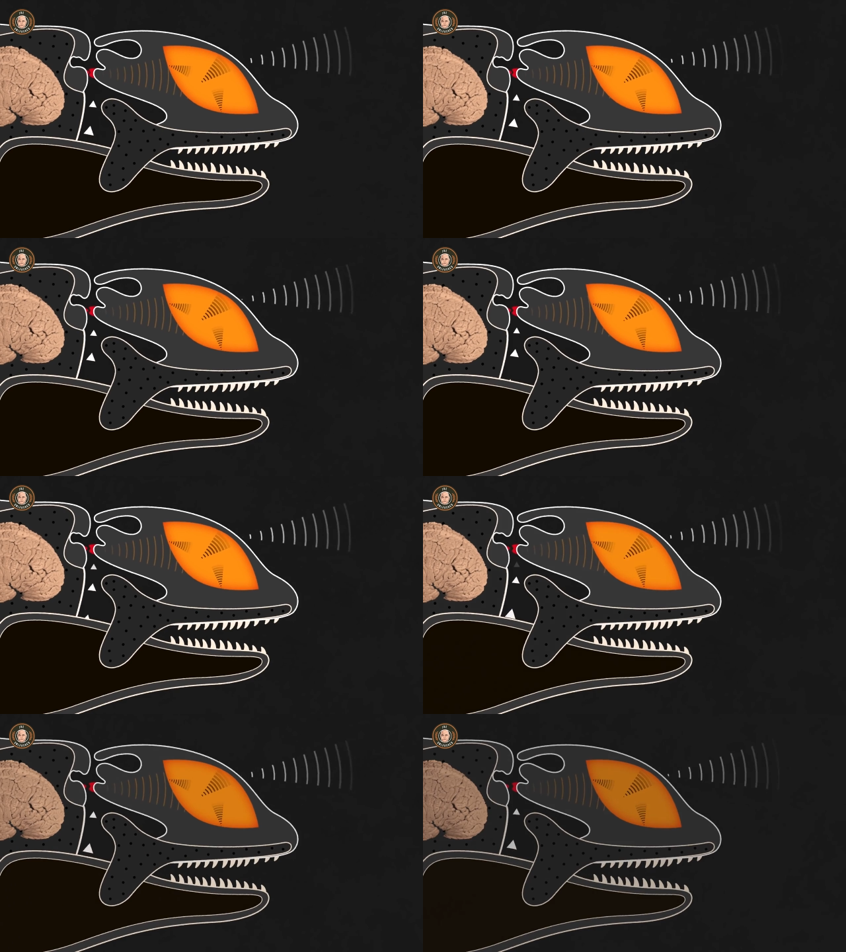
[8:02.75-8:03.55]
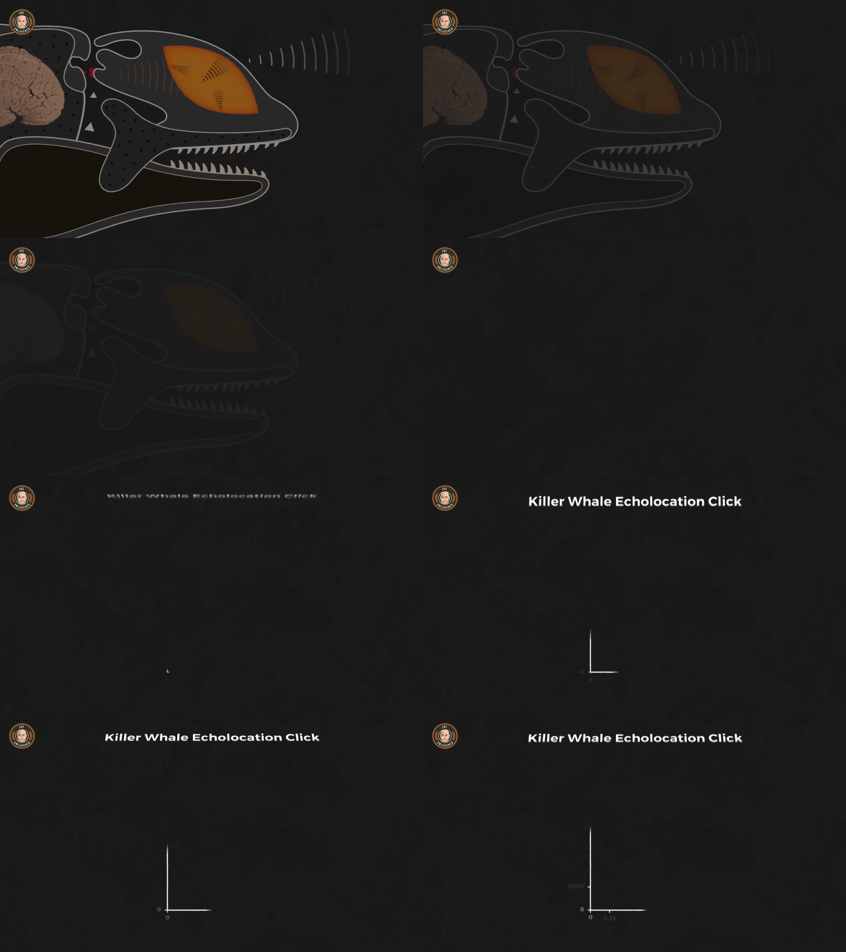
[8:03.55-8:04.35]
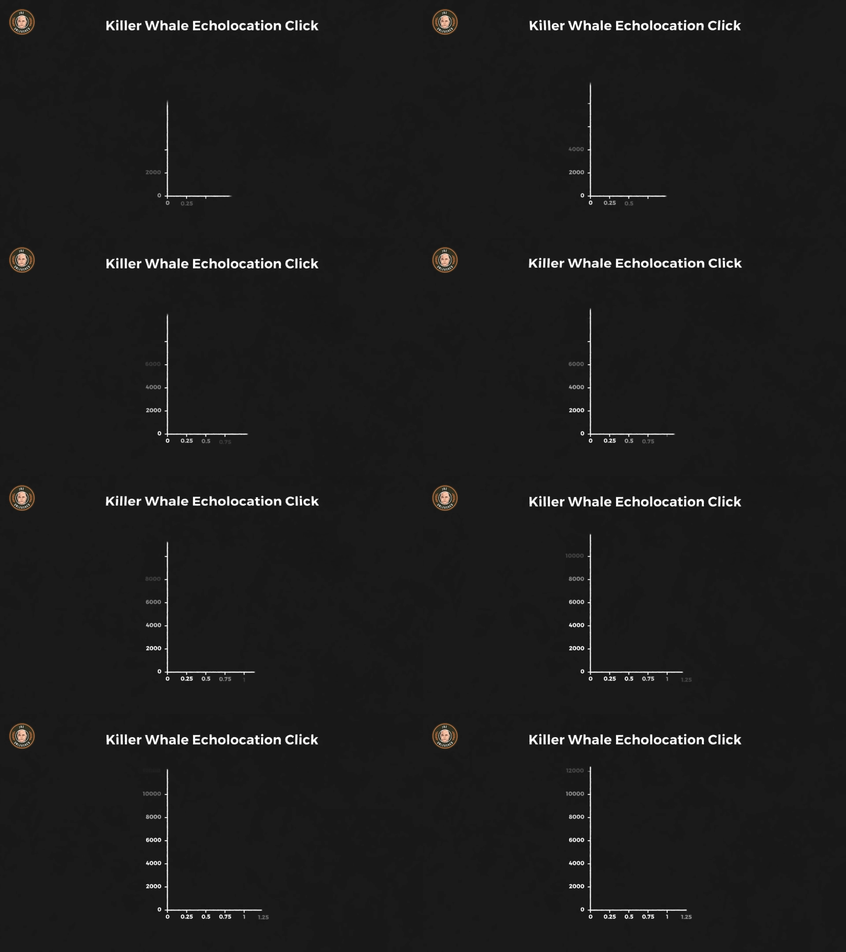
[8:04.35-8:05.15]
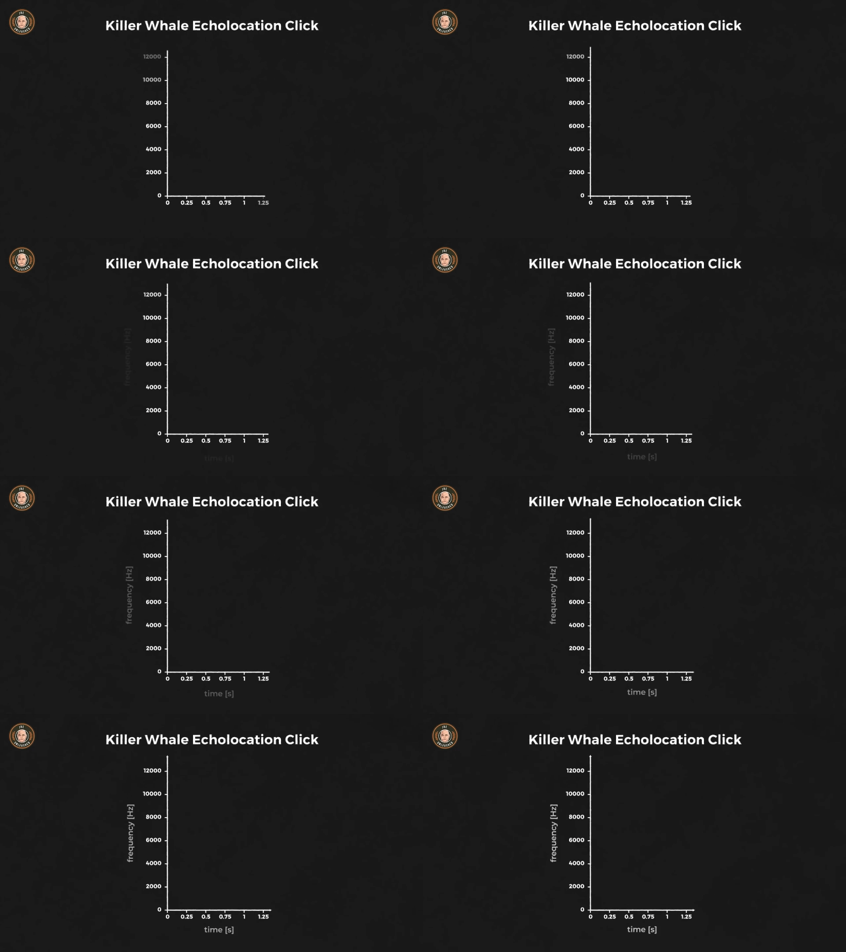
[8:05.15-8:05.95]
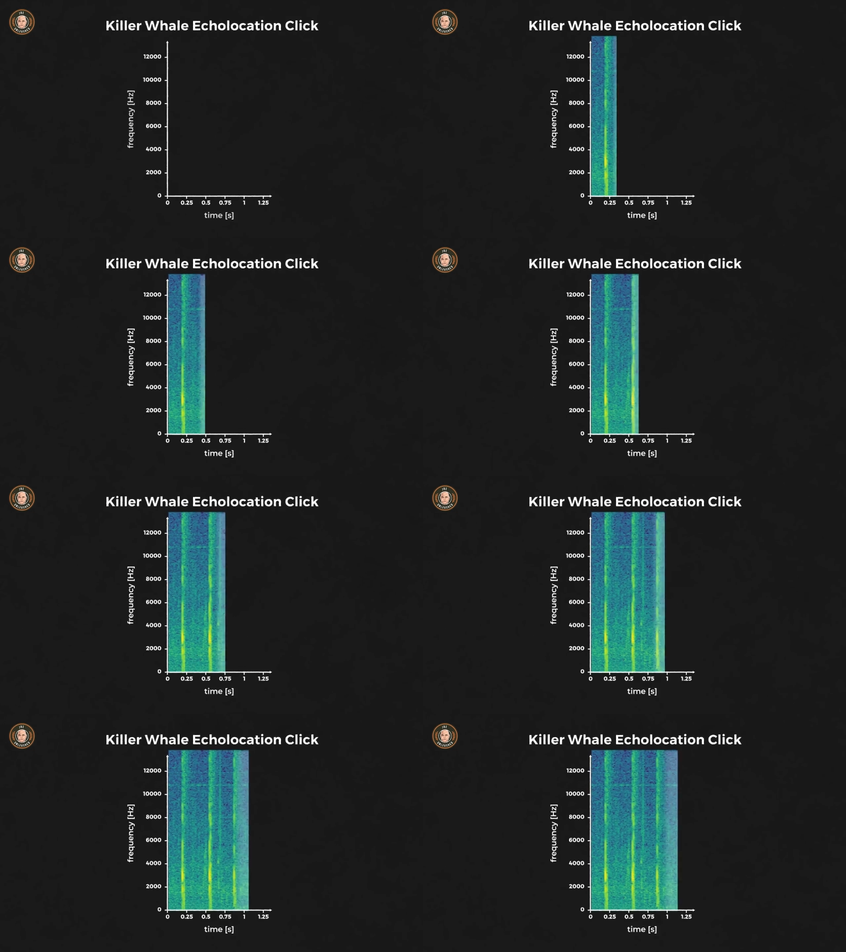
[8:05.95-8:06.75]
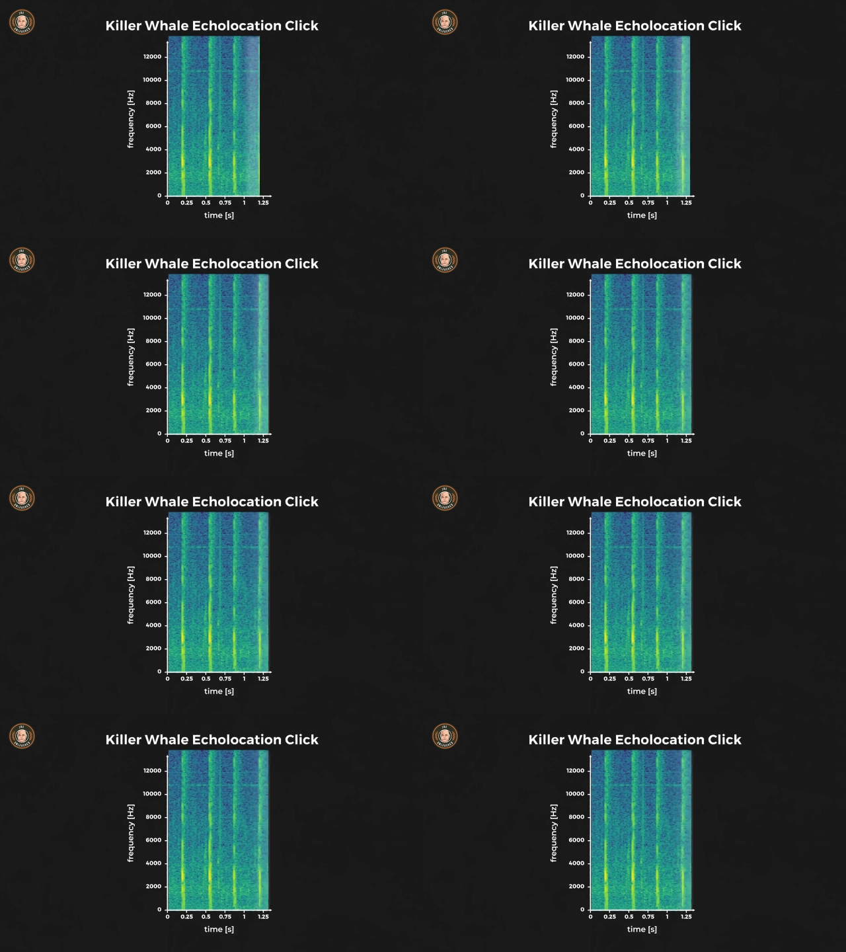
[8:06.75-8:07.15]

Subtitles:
(no speaker visible)